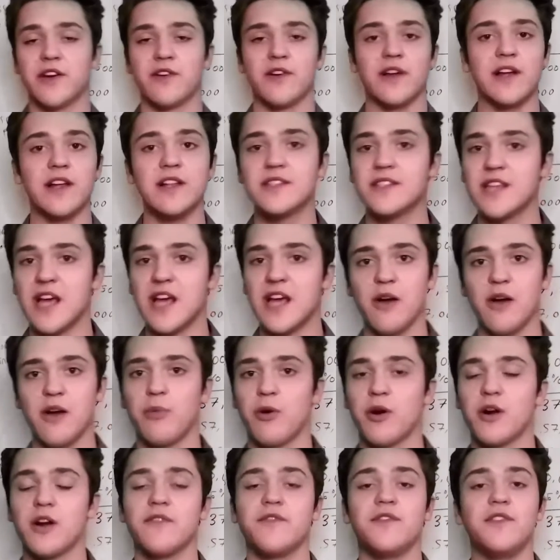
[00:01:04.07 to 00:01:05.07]
are in town,
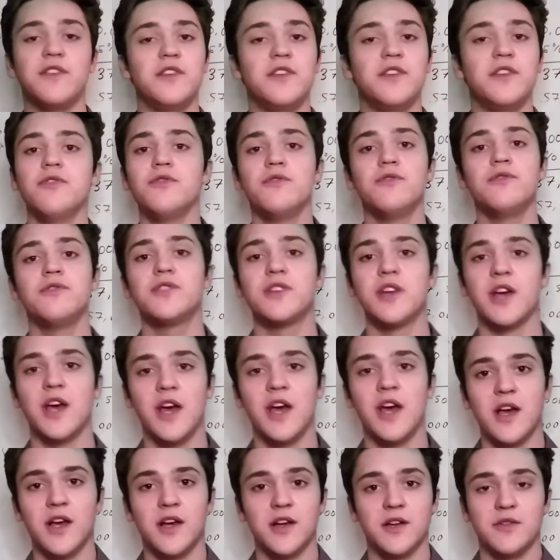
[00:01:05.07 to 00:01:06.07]
part of huge,
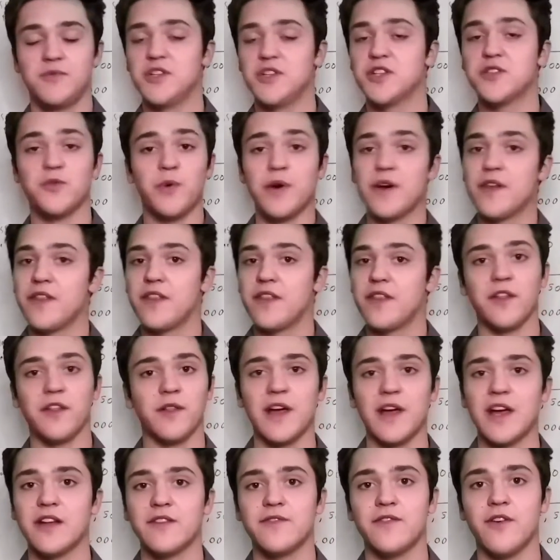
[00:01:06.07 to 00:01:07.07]
just the way that the
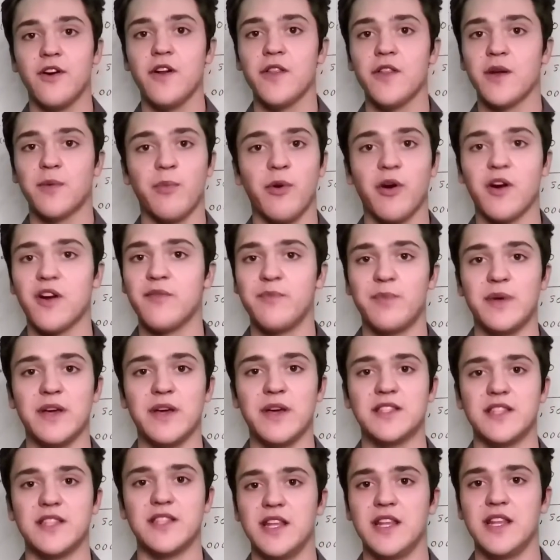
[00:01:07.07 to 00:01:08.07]
landfall, they're part of big
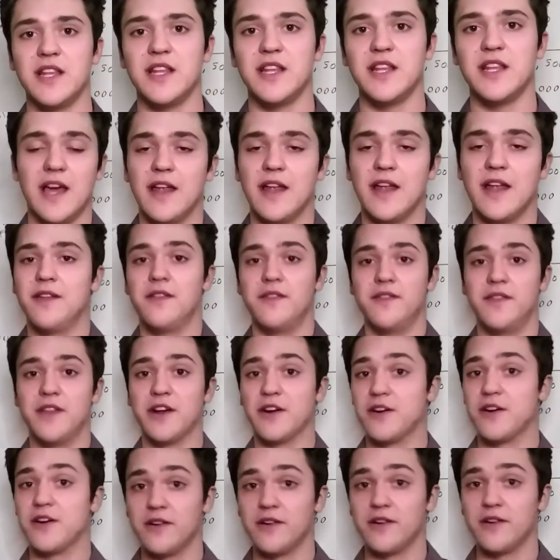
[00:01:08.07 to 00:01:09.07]
cities and
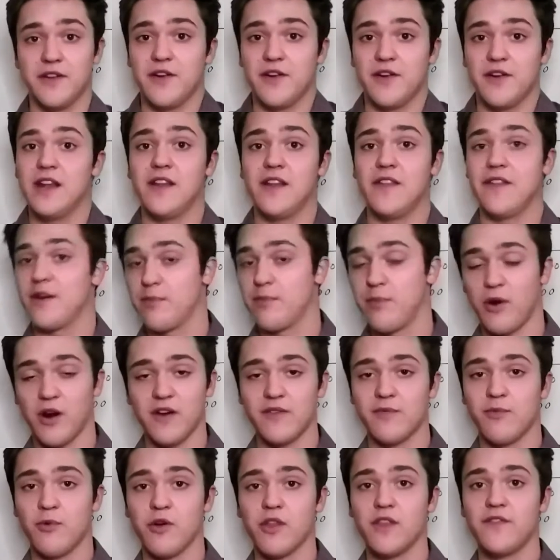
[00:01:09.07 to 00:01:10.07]
they're part
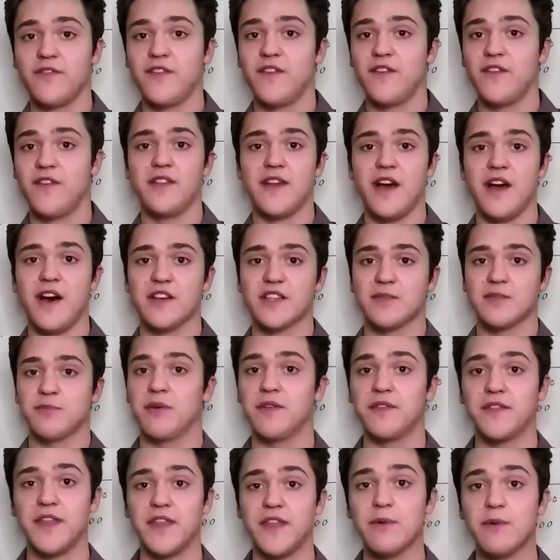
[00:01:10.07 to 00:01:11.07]
of more than 50,000,
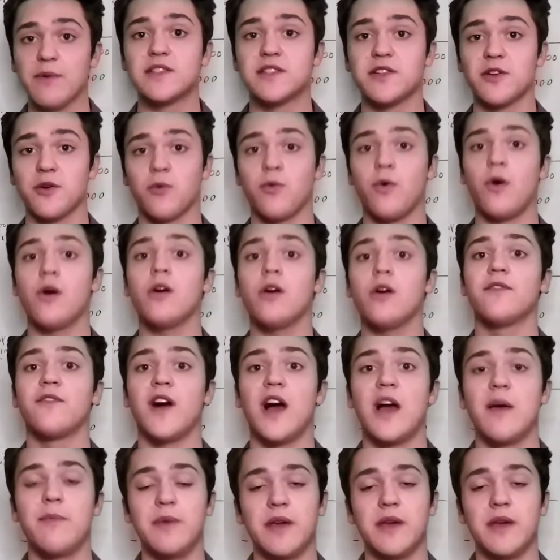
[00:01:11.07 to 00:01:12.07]
but they would still
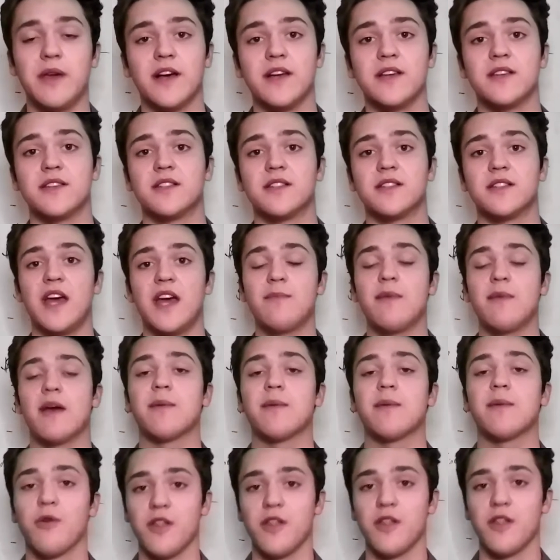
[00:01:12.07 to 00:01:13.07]
qualify because they
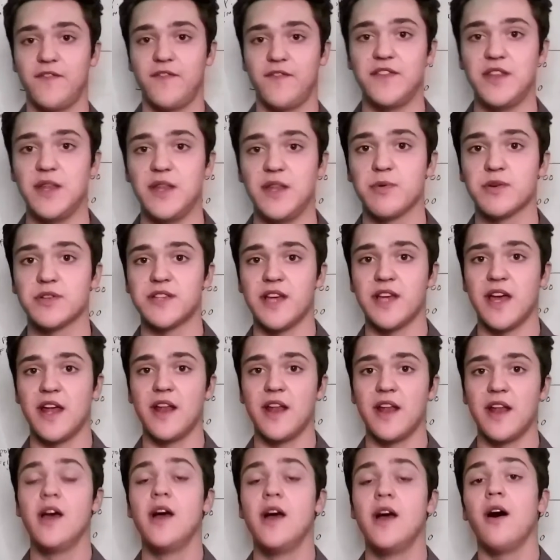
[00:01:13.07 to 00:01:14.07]
make more than 50%
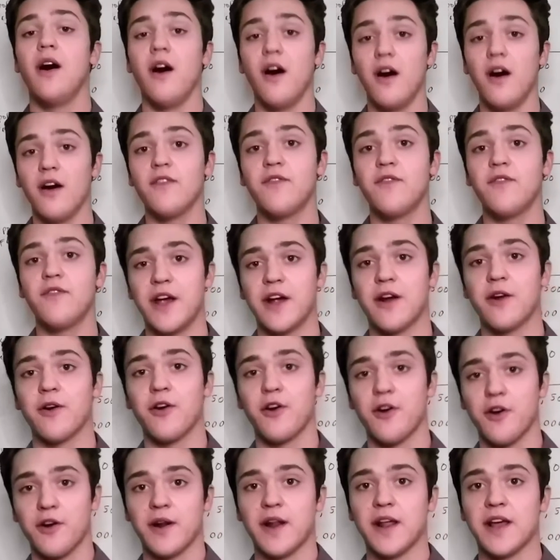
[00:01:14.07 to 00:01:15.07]
of their
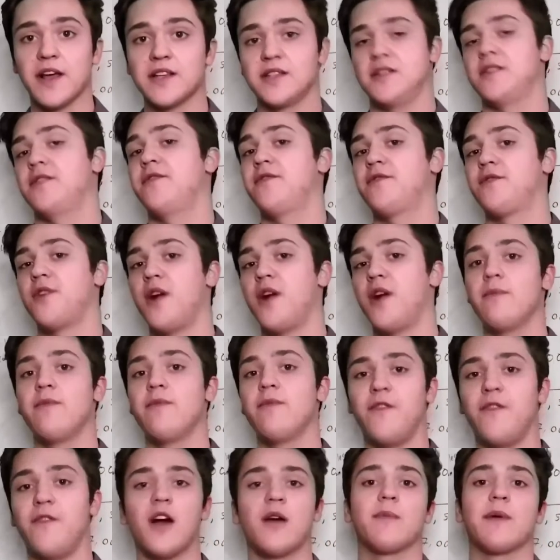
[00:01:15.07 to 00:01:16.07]
earnings from
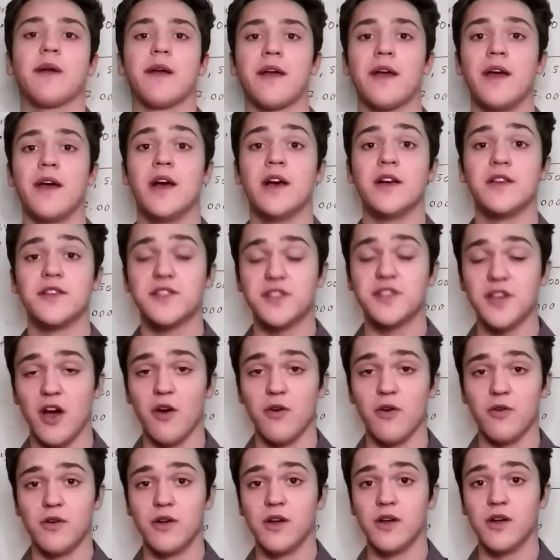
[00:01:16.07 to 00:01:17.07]
farming.
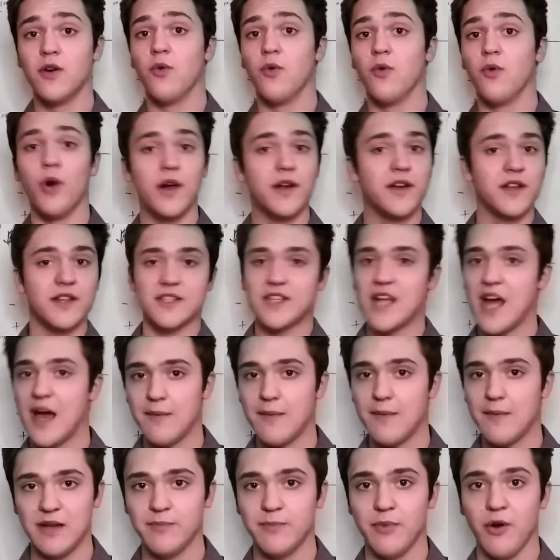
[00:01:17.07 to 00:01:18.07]
So one does not
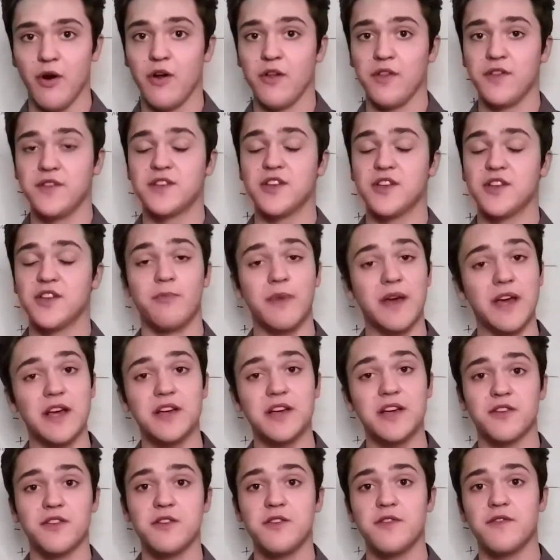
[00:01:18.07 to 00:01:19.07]
mean both, so make
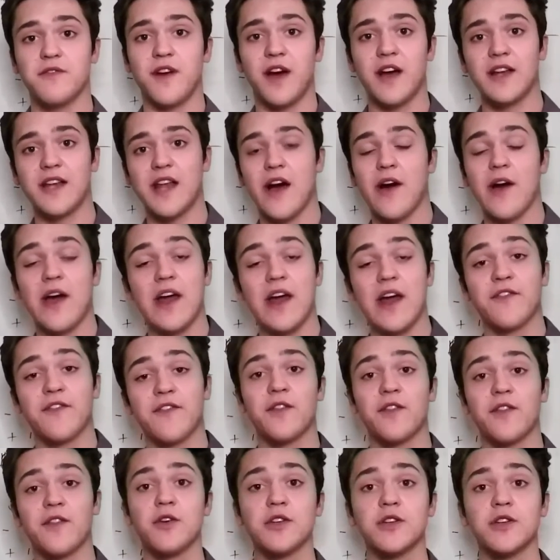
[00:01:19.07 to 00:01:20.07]
sure you find out. And
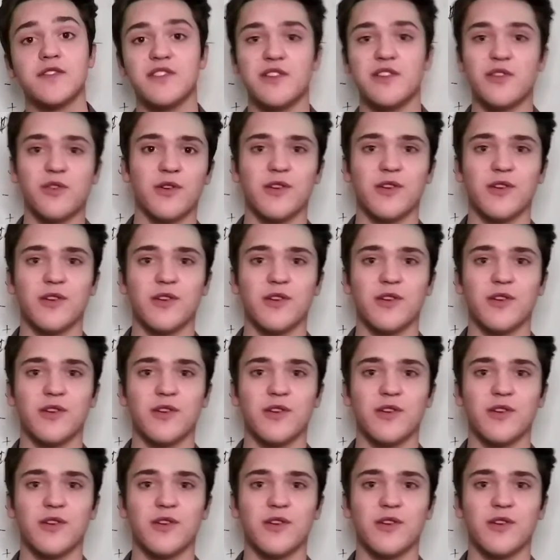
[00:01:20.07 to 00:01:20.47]
for those of you who are